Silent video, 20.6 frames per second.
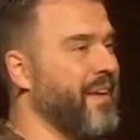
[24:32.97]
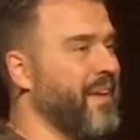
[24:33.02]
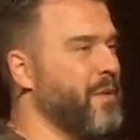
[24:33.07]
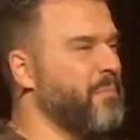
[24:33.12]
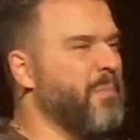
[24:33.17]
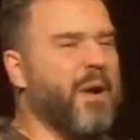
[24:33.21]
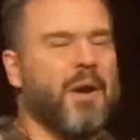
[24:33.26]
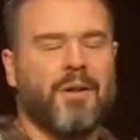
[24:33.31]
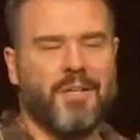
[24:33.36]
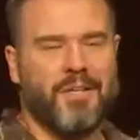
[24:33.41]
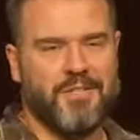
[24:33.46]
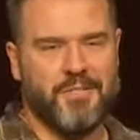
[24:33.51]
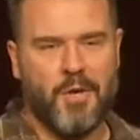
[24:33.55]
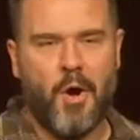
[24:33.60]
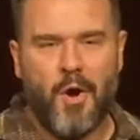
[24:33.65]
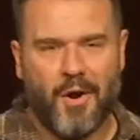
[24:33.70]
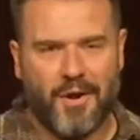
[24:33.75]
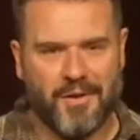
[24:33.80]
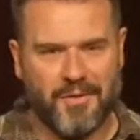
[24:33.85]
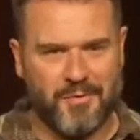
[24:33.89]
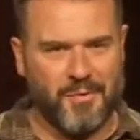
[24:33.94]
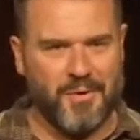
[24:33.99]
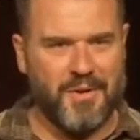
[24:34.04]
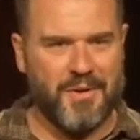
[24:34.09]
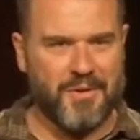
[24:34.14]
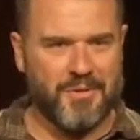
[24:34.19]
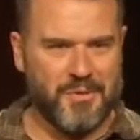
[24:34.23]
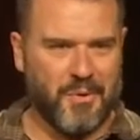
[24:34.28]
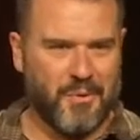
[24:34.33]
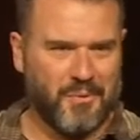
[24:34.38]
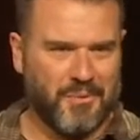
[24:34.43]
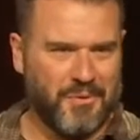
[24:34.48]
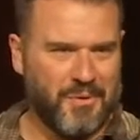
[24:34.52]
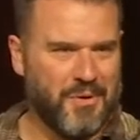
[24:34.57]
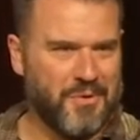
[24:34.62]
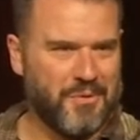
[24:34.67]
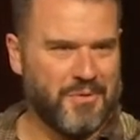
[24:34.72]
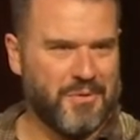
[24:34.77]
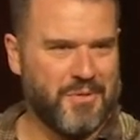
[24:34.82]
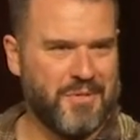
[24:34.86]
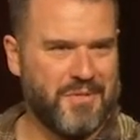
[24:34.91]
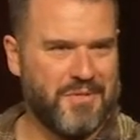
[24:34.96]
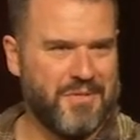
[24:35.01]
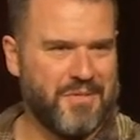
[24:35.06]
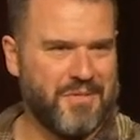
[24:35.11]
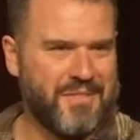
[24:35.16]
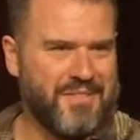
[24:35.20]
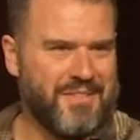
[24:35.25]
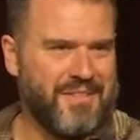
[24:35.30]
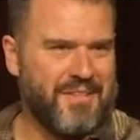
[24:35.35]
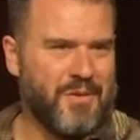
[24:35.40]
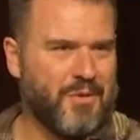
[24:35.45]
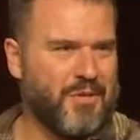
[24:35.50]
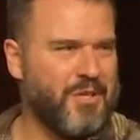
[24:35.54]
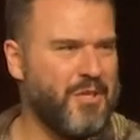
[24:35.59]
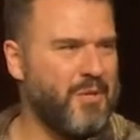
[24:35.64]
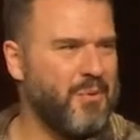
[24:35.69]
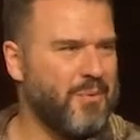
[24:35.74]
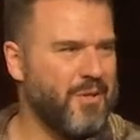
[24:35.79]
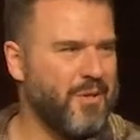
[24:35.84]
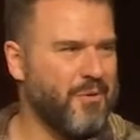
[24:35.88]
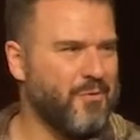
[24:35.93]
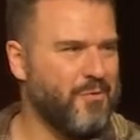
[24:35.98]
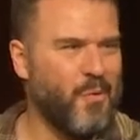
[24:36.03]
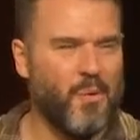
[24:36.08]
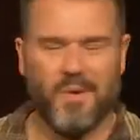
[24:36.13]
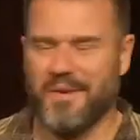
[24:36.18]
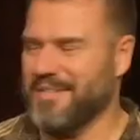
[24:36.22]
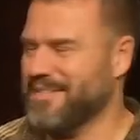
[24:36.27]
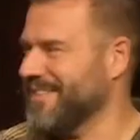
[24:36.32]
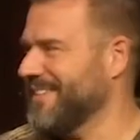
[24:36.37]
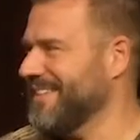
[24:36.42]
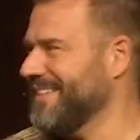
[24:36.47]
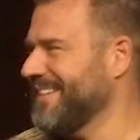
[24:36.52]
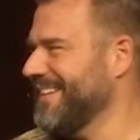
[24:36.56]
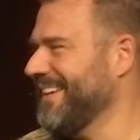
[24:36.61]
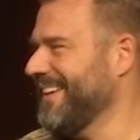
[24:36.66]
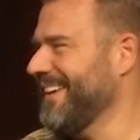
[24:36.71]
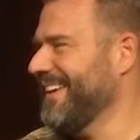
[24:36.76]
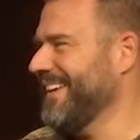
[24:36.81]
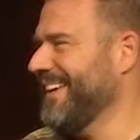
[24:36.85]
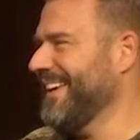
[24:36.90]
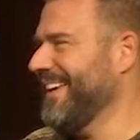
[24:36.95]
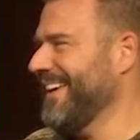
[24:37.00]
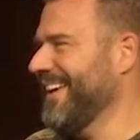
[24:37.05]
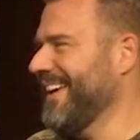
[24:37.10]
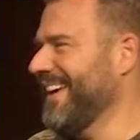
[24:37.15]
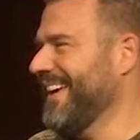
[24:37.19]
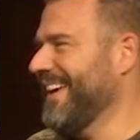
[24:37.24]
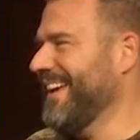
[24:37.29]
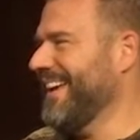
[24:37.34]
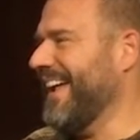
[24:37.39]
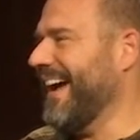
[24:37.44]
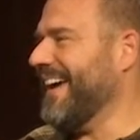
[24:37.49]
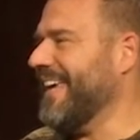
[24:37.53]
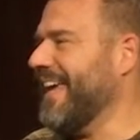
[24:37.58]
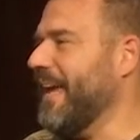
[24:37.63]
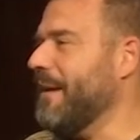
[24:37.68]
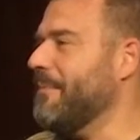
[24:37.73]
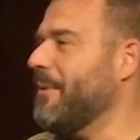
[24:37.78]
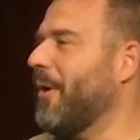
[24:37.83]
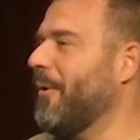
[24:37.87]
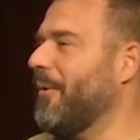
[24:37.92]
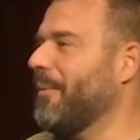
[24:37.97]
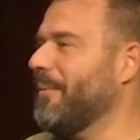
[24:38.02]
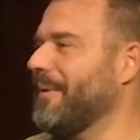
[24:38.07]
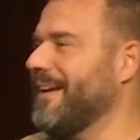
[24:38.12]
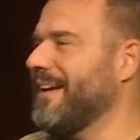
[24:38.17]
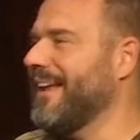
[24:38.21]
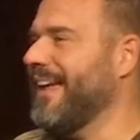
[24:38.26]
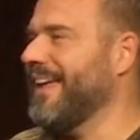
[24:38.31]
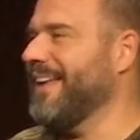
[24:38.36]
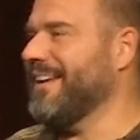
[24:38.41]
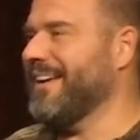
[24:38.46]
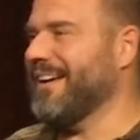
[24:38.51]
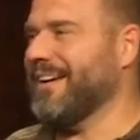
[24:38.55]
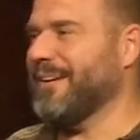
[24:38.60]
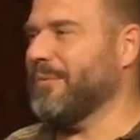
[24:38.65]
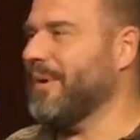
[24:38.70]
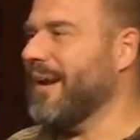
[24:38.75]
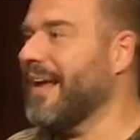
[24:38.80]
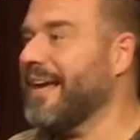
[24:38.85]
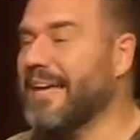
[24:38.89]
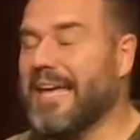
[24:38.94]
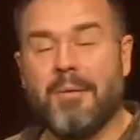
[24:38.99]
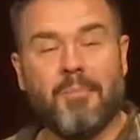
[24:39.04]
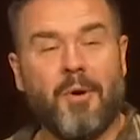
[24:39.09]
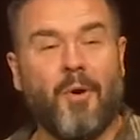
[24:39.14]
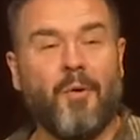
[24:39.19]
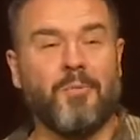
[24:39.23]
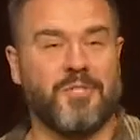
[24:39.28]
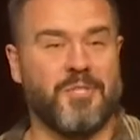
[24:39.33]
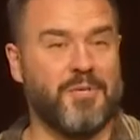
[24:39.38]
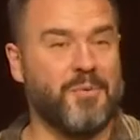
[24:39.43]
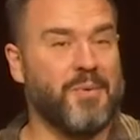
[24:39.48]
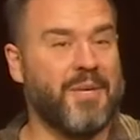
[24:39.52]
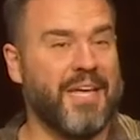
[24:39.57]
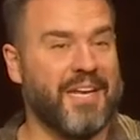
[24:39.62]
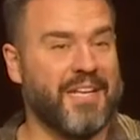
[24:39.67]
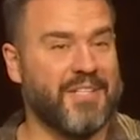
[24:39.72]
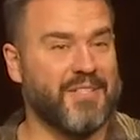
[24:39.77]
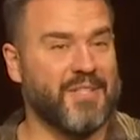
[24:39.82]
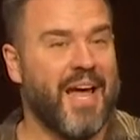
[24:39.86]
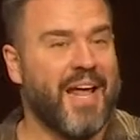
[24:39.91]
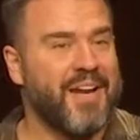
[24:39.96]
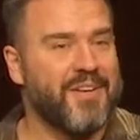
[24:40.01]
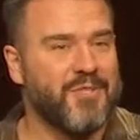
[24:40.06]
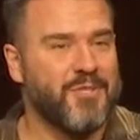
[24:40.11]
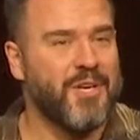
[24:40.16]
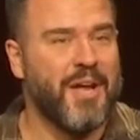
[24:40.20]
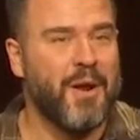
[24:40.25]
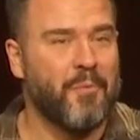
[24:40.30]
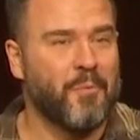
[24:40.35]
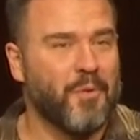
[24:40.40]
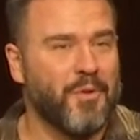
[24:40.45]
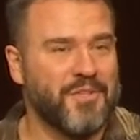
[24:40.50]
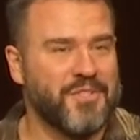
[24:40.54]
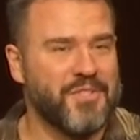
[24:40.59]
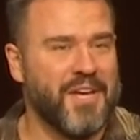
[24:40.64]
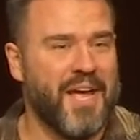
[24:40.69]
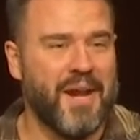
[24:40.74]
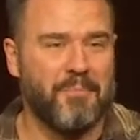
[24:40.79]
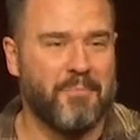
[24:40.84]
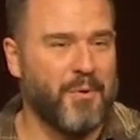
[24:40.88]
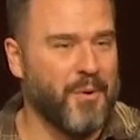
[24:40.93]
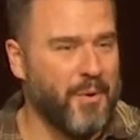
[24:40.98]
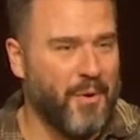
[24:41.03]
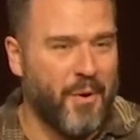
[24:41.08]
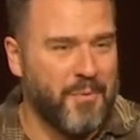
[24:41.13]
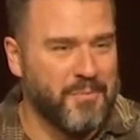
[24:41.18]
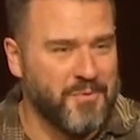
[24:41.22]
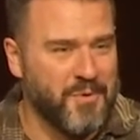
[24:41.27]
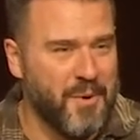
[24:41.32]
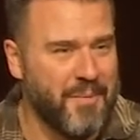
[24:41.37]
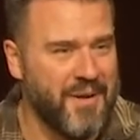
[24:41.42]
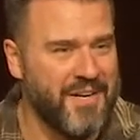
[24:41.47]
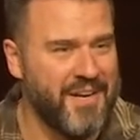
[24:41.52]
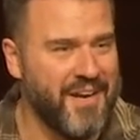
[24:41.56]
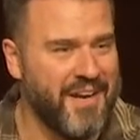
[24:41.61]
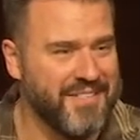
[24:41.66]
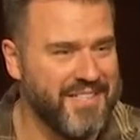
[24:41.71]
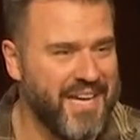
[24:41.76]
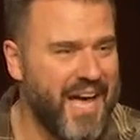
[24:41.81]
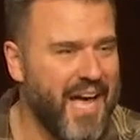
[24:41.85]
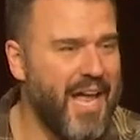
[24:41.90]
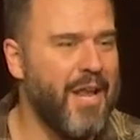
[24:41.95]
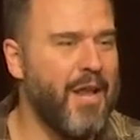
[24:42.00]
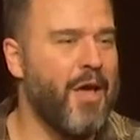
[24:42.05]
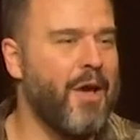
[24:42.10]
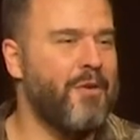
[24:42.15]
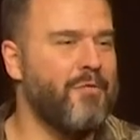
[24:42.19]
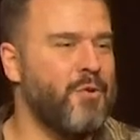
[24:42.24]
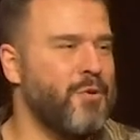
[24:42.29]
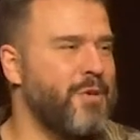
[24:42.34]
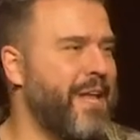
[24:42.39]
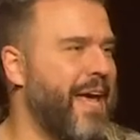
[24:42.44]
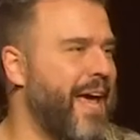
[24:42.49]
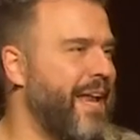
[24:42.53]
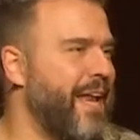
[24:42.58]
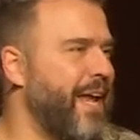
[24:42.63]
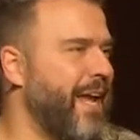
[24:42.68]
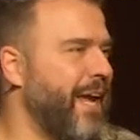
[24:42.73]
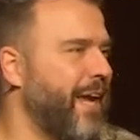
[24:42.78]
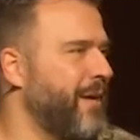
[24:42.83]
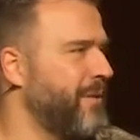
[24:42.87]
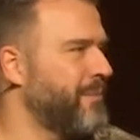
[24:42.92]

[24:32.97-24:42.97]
Barely talk at 3 years old, so you could just get a cute little voice. And I came home, and when I came home, she would get excited. She got really excited, put her arms around my neck. I love you, Daddy.